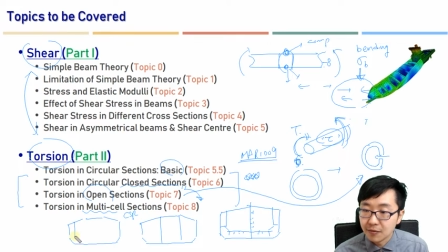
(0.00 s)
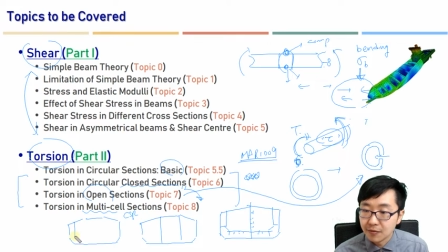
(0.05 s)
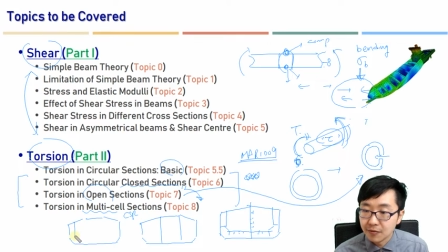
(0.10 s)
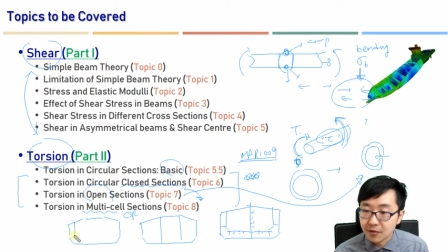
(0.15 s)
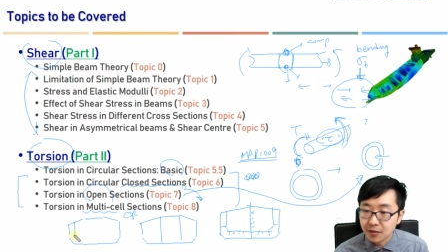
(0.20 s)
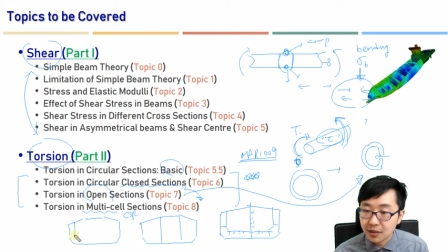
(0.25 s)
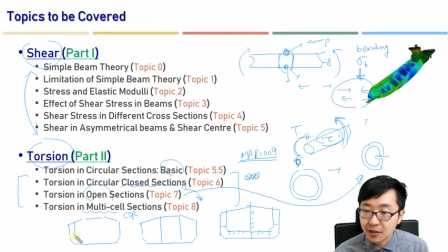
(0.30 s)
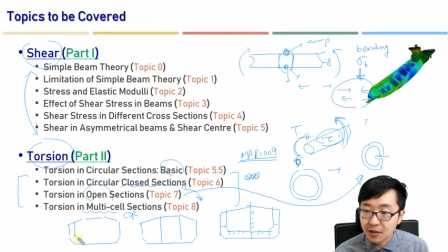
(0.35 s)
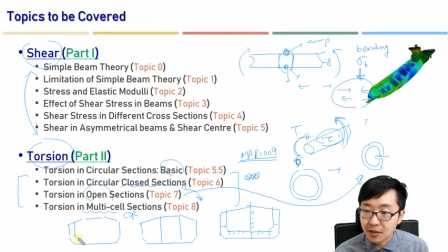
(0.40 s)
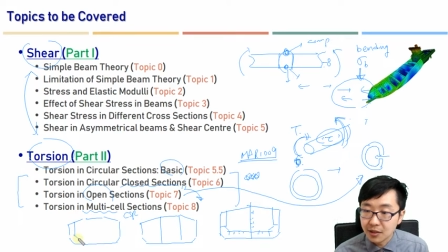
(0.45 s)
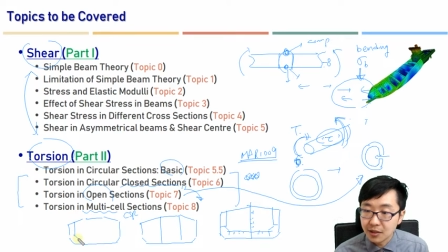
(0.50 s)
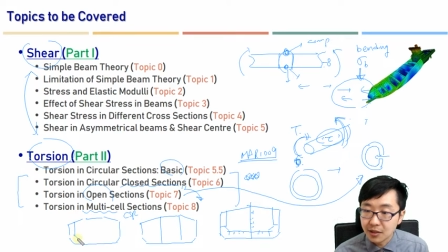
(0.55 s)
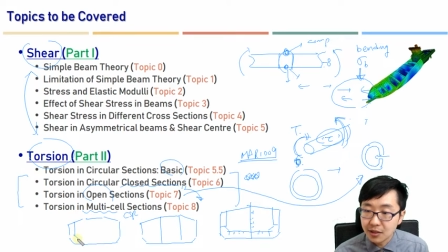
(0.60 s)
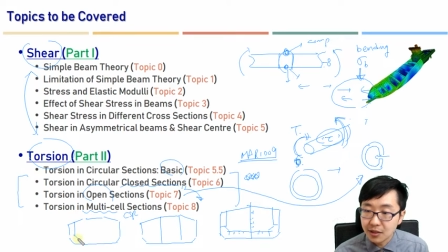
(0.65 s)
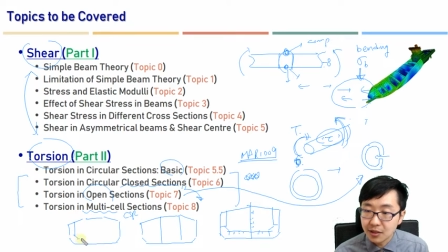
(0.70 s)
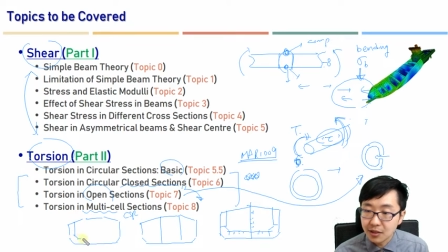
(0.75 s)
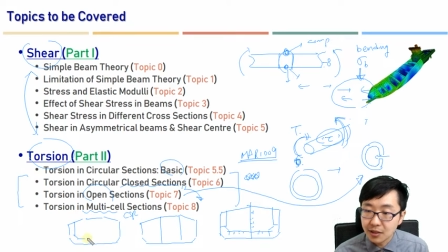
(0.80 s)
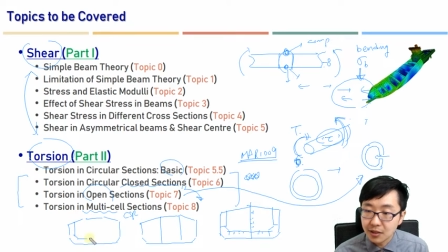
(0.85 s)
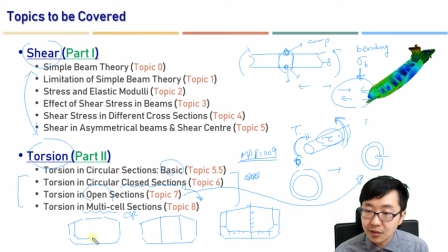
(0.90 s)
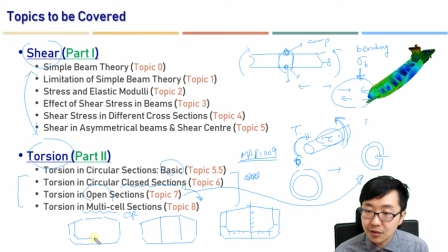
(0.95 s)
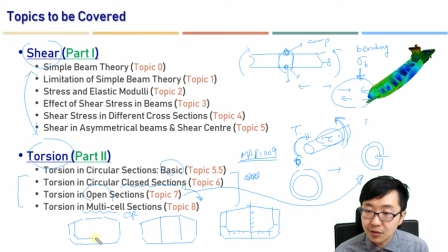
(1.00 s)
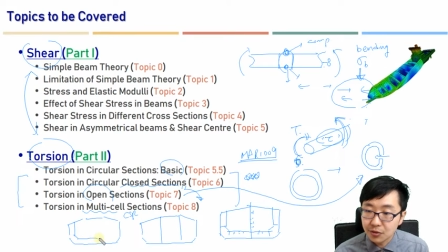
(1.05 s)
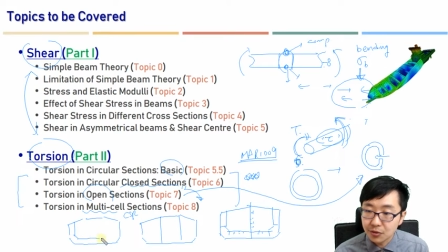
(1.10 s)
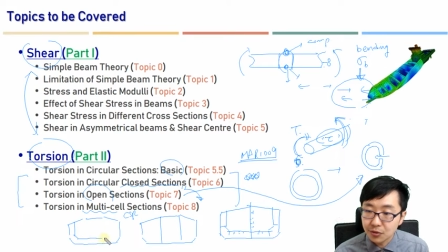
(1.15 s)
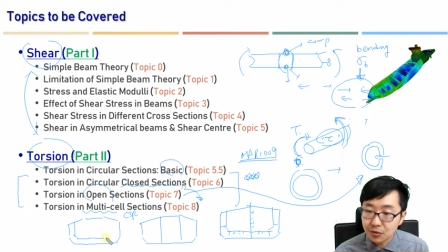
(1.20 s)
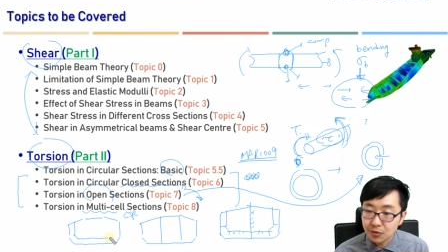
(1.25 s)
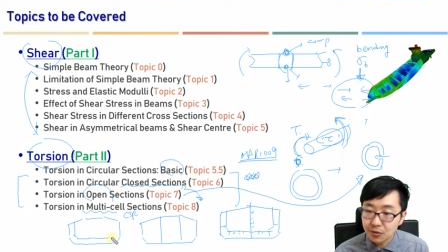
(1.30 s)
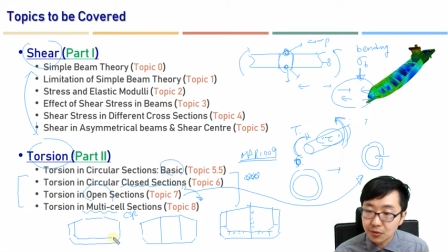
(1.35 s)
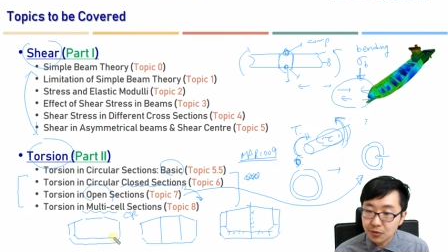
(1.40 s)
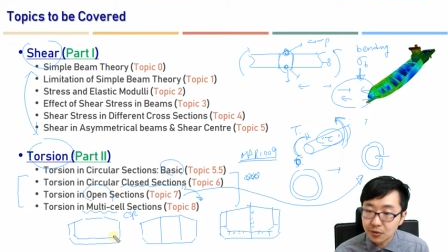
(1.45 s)
we need
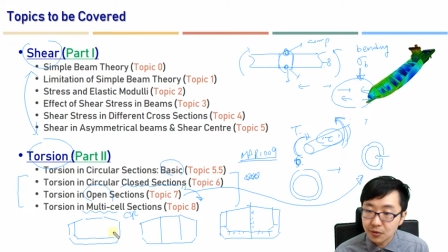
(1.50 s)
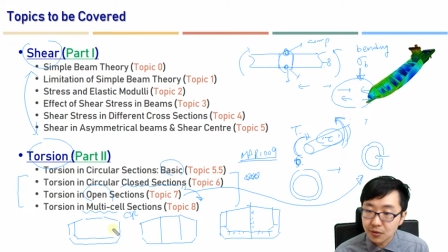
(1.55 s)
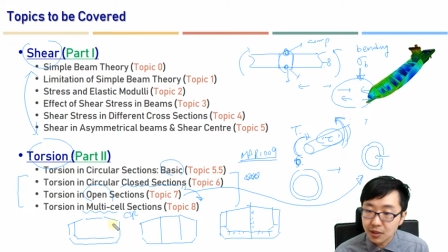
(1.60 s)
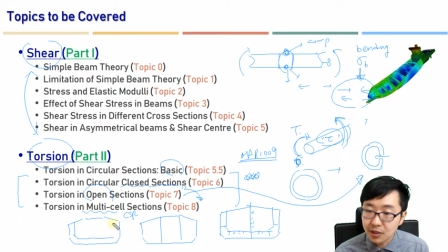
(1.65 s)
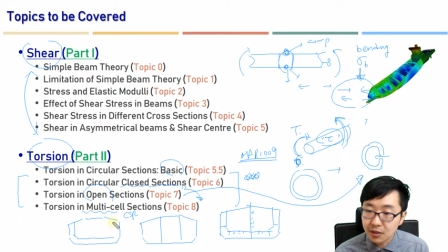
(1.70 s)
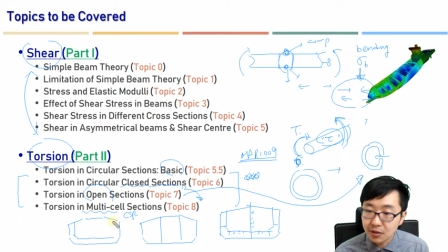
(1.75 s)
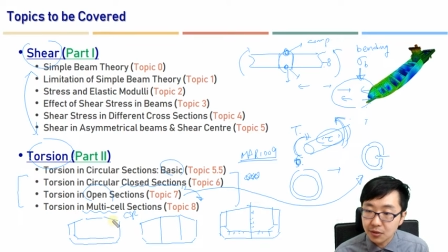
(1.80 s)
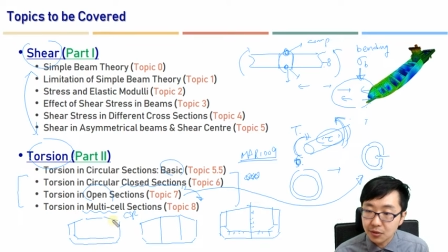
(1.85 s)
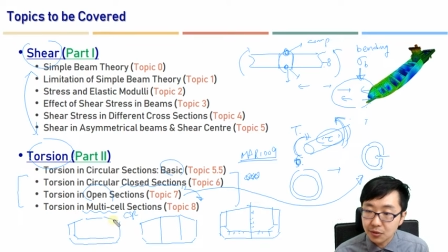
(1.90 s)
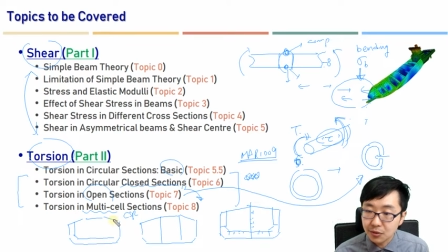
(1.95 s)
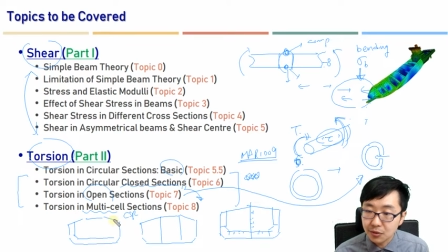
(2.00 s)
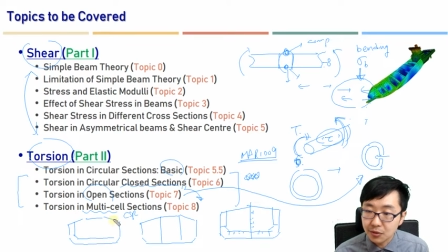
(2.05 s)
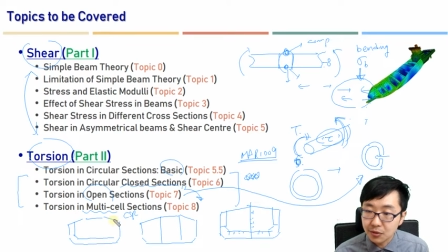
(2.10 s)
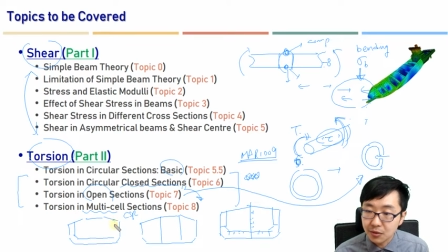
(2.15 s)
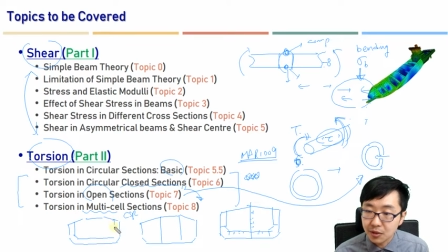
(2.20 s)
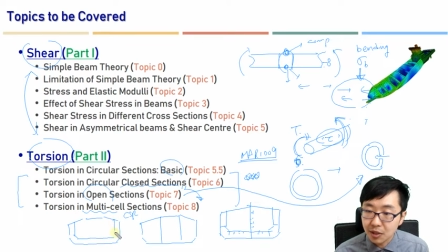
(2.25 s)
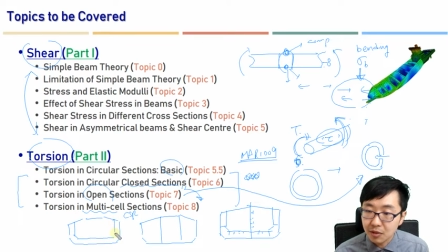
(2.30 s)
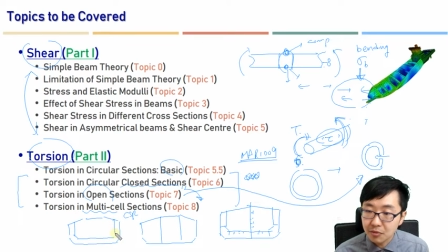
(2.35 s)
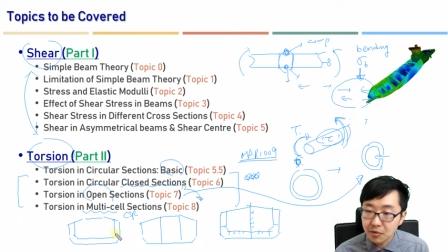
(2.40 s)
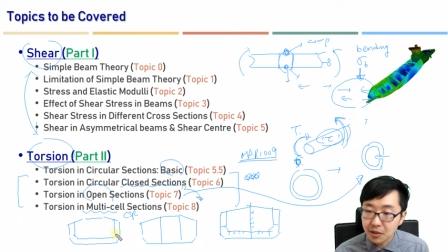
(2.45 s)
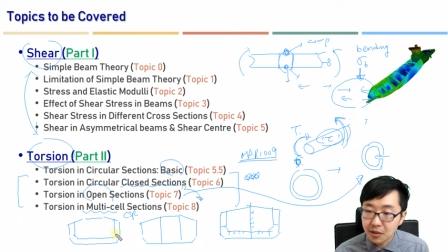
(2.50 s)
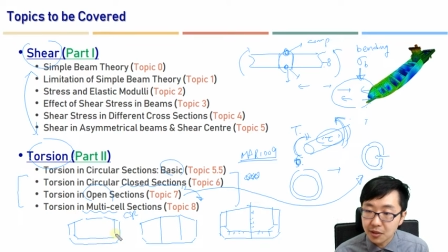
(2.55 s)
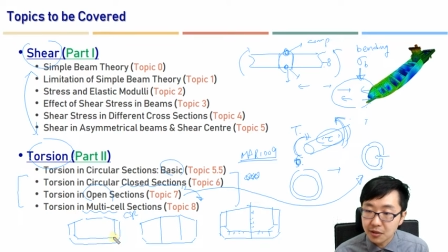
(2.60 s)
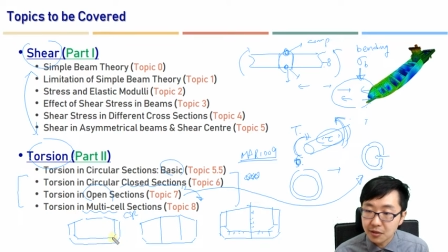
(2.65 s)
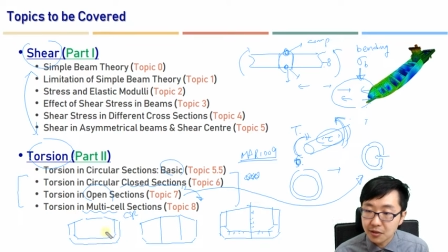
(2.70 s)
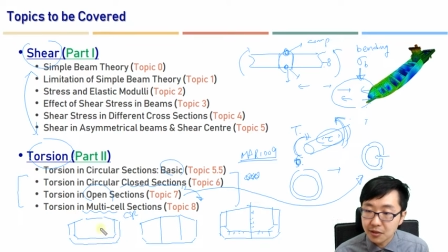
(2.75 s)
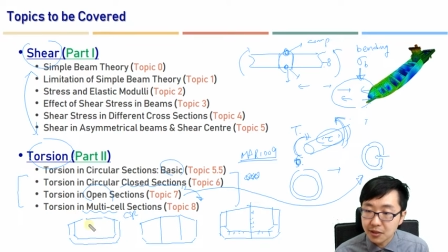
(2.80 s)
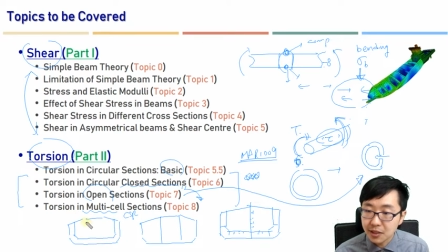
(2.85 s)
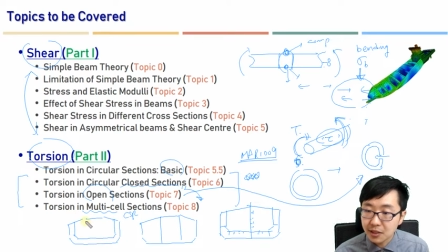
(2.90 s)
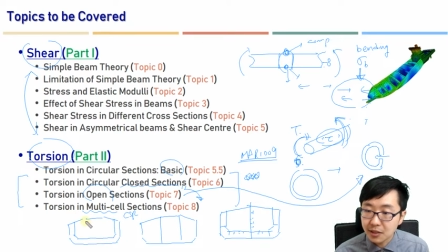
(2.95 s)
to install double
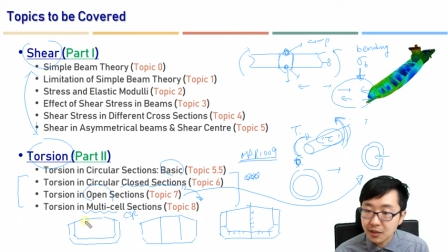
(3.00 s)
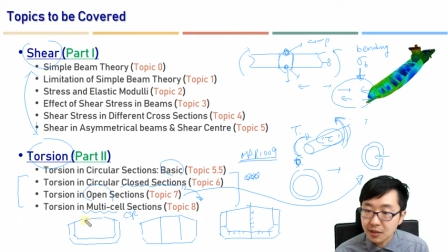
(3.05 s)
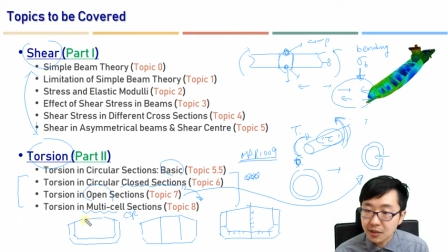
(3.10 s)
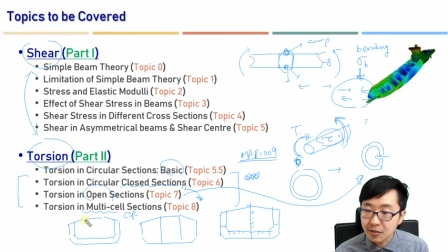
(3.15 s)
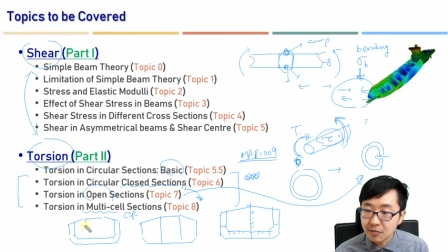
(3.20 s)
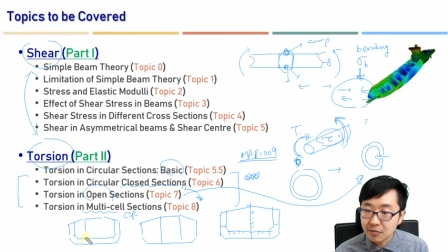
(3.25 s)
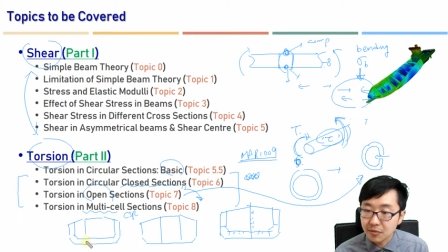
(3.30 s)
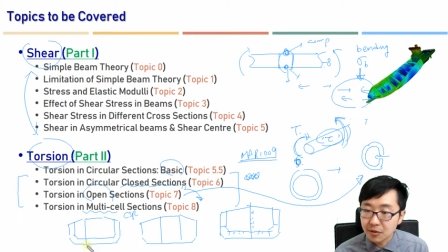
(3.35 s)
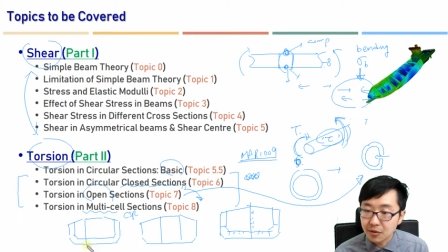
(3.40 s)
hull system,